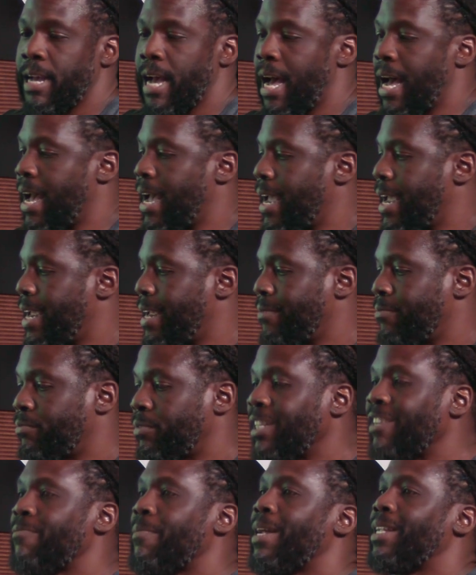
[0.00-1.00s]
I
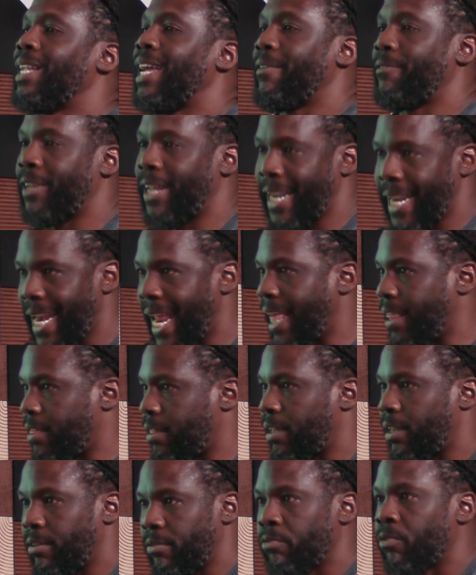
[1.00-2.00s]
live my life like an
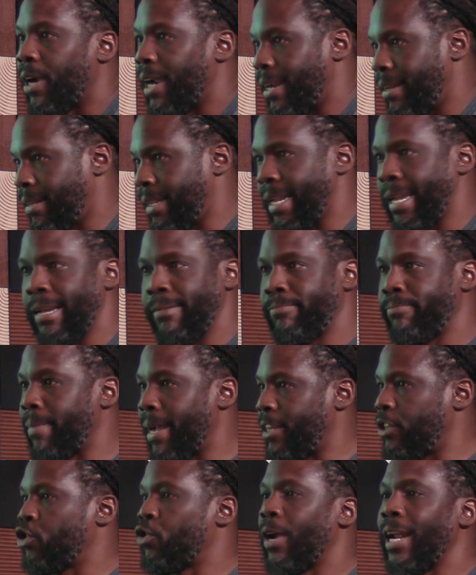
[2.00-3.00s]
athlete, right? Like I,
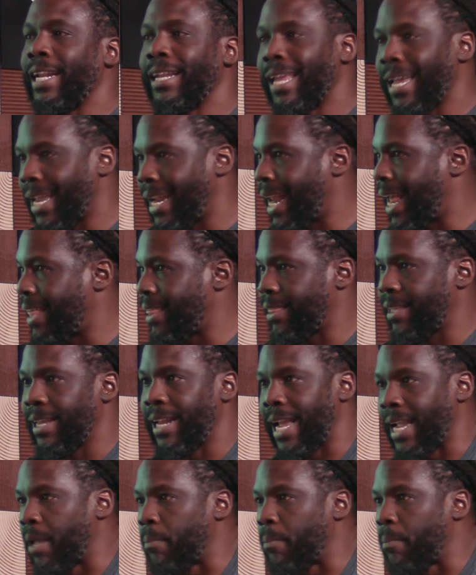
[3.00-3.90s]
I train like an athlete. I